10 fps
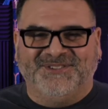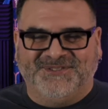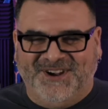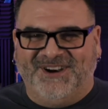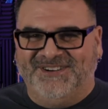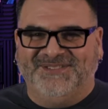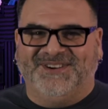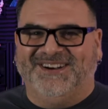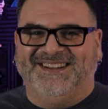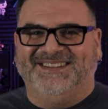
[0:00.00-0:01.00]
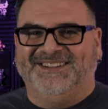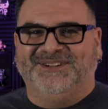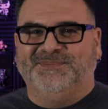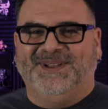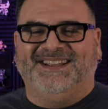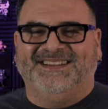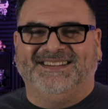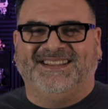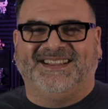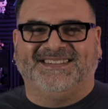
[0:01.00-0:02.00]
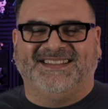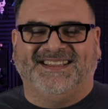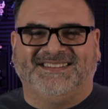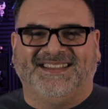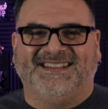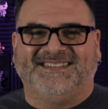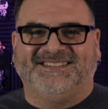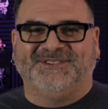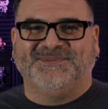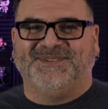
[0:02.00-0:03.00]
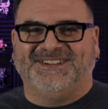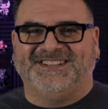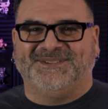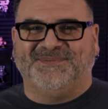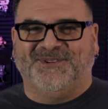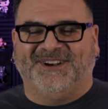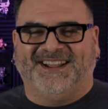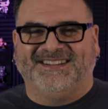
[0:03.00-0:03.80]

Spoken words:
very, very little meat. Like it's super disappointing.